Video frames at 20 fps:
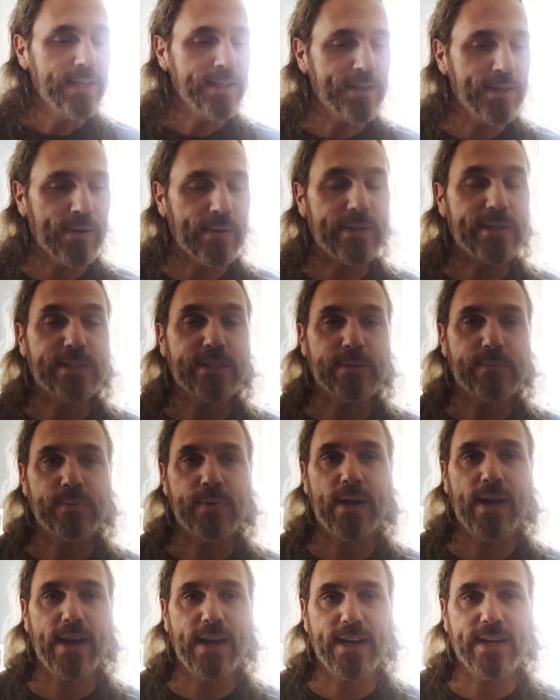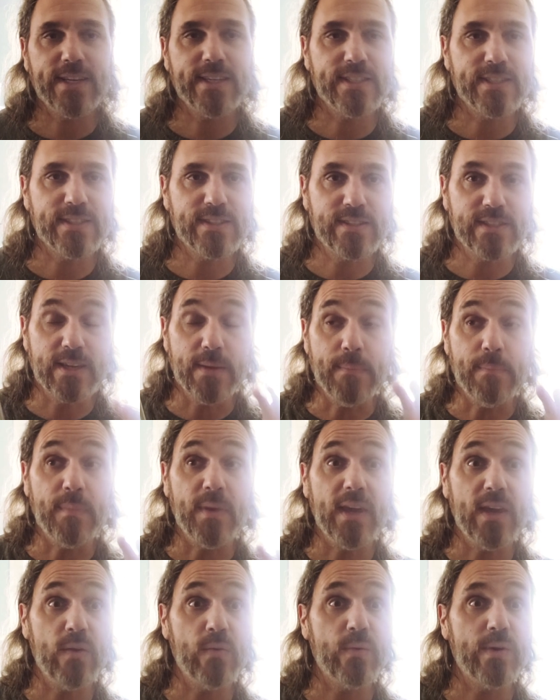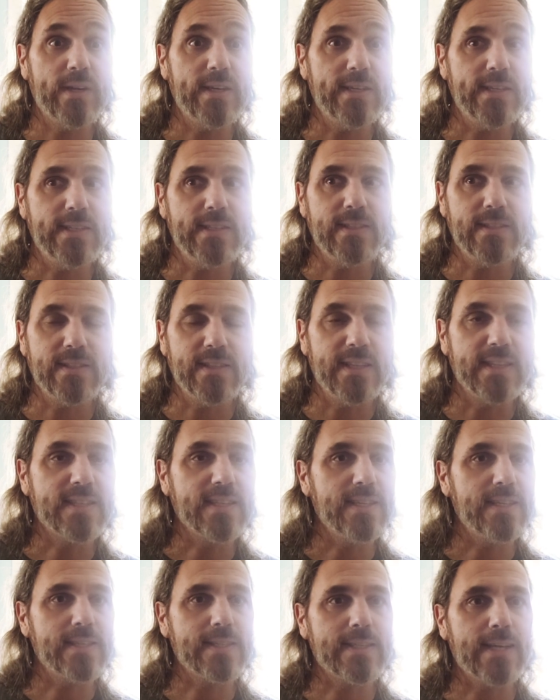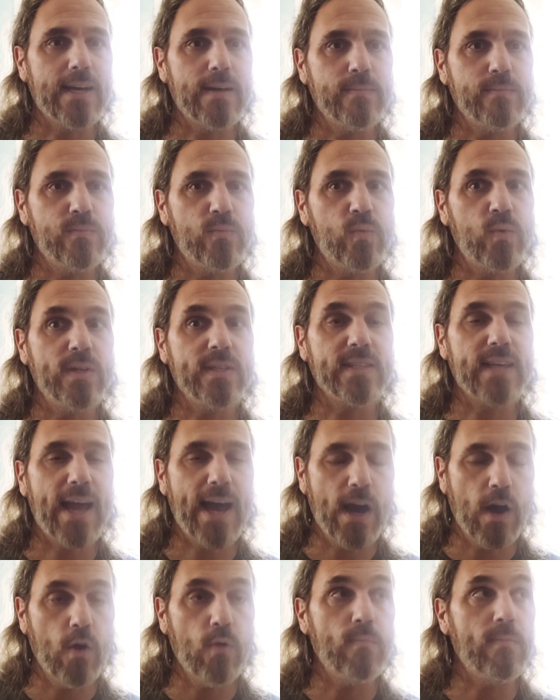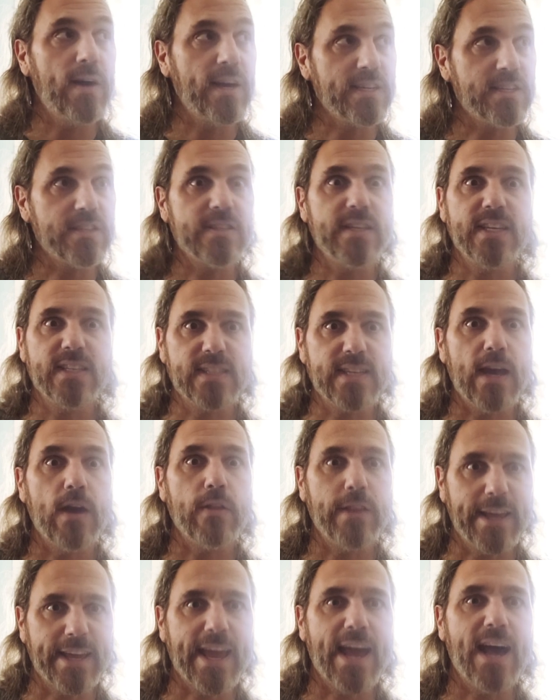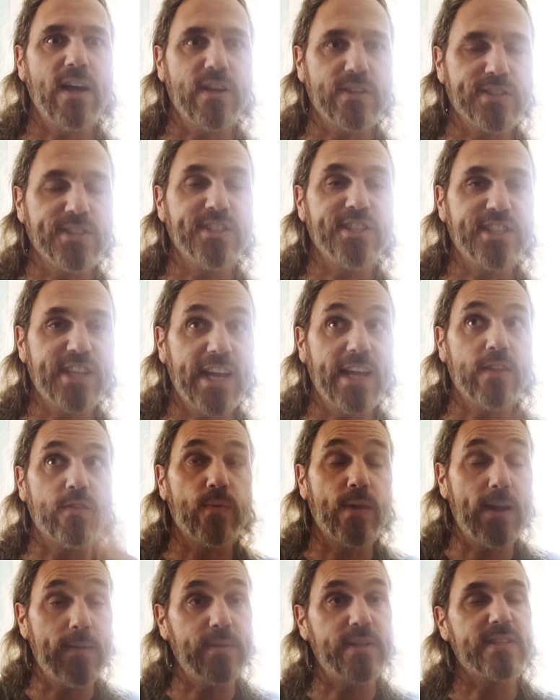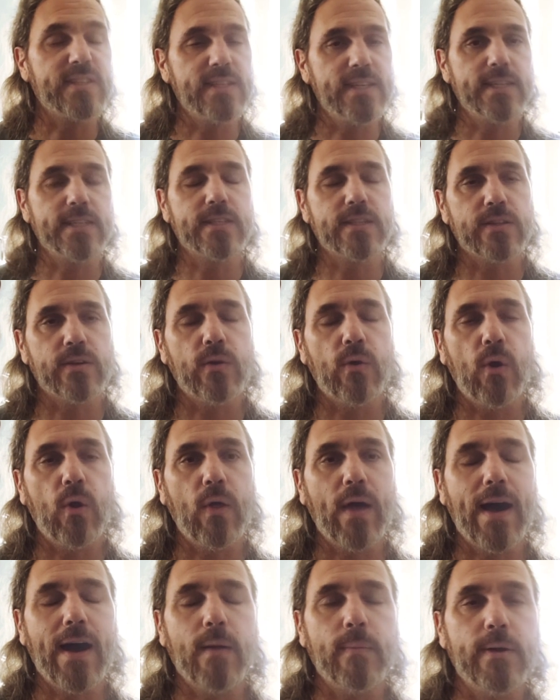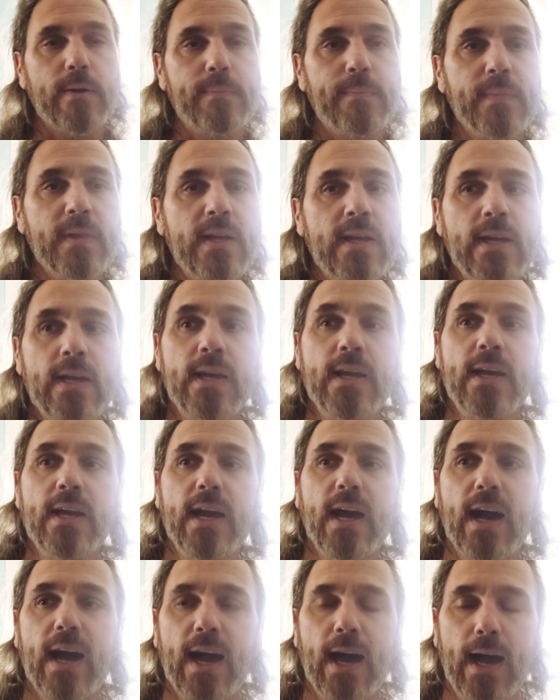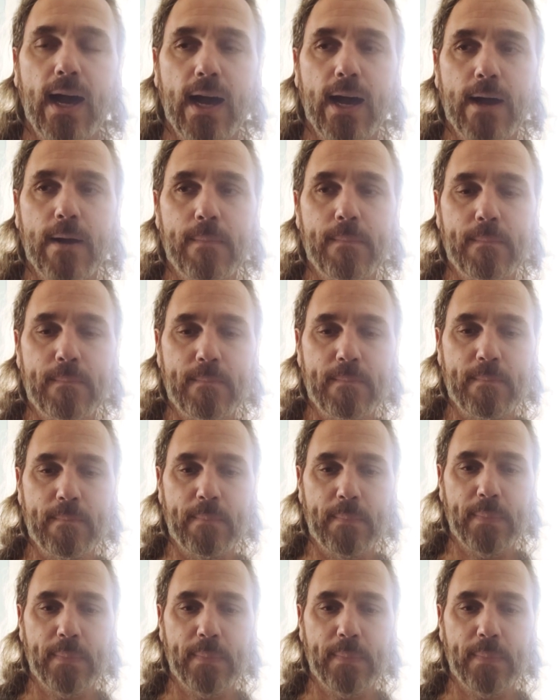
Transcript: The only surprise to me was listening to this album was how much they sound like Alice in Chains when I'm listening to the whole album. Um,